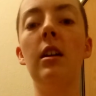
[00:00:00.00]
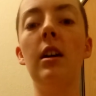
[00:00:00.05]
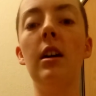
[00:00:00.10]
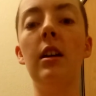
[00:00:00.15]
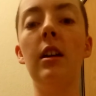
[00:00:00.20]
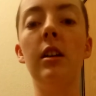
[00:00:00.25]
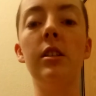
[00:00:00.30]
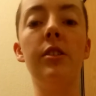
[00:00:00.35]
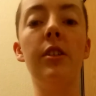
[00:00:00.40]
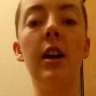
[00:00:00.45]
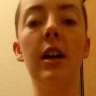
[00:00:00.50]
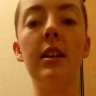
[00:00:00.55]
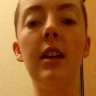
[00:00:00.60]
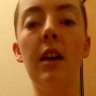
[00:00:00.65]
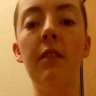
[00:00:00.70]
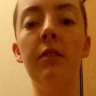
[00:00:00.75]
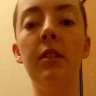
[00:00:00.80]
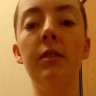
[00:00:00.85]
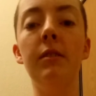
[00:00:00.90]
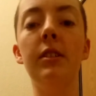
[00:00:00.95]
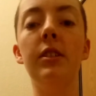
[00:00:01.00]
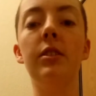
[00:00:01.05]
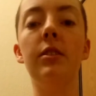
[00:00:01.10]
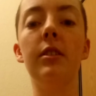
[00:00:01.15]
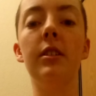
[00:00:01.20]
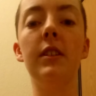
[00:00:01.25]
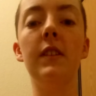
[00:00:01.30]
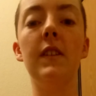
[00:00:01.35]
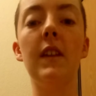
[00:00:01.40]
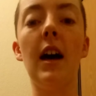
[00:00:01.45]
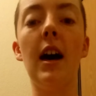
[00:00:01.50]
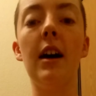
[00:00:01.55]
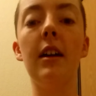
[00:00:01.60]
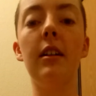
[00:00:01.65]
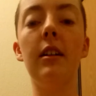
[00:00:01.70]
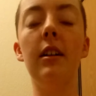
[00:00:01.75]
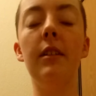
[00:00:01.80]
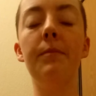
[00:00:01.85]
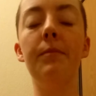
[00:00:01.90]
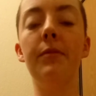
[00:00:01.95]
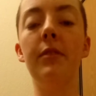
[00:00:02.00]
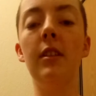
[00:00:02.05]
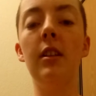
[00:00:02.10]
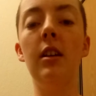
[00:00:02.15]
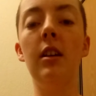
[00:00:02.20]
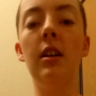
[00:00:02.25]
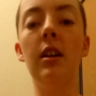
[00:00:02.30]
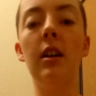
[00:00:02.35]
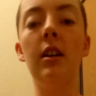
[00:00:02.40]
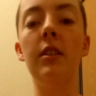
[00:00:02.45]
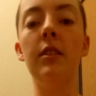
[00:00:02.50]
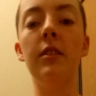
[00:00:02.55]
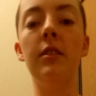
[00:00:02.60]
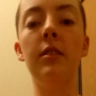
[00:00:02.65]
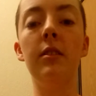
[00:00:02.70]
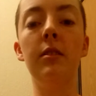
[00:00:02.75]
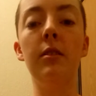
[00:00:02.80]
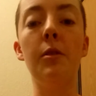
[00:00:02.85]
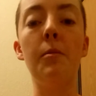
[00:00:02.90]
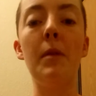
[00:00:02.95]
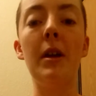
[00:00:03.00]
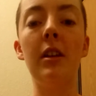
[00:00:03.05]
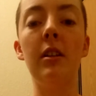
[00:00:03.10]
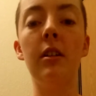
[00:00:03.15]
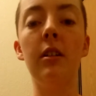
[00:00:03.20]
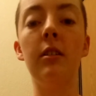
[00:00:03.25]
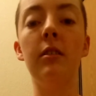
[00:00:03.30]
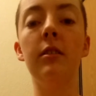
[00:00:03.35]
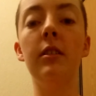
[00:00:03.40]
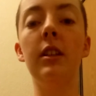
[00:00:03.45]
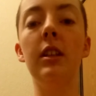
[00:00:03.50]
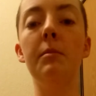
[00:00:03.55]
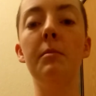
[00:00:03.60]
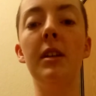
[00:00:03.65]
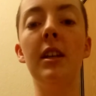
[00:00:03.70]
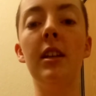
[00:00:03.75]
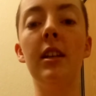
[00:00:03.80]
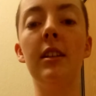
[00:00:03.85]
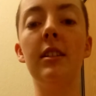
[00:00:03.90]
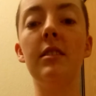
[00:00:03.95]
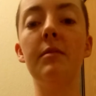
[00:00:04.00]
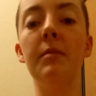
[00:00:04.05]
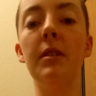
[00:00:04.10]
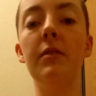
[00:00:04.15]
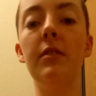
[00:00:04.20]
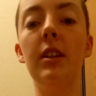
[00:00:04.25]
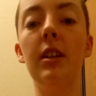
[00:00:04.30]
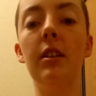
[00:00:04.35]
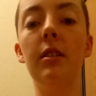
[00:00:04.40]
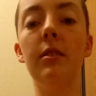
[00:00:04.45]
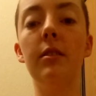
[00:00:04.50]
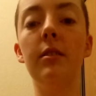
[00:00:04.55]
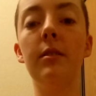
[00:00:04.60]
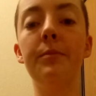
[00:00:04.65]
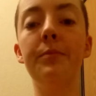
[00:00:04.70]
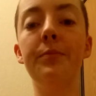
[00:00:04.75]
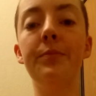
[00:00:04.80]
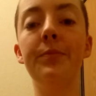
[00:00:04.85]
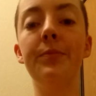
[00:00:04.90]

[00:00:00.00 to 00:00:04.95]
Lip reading: And I direct everyone towards that, as you may know, in the beginnings of my videos.